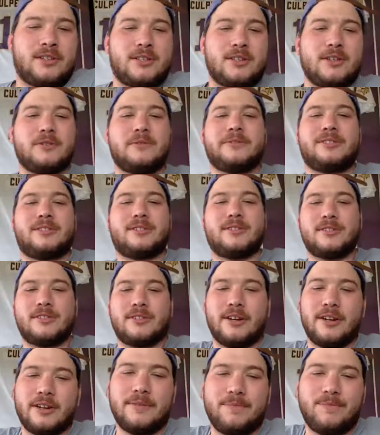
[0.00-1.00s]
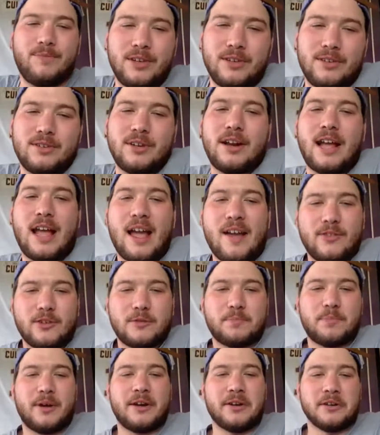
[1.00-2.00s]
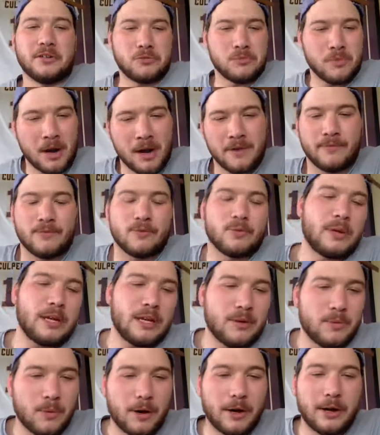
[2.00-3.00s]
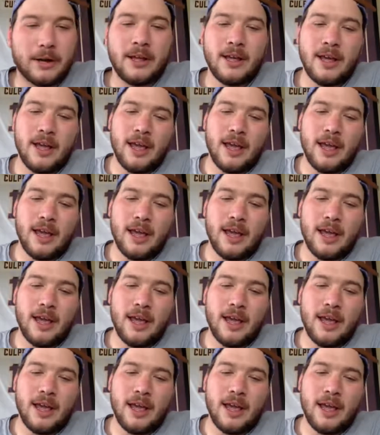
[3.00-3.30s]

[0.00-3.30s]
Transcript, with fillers: do is he's gonna he's gonna have his players ready for week one.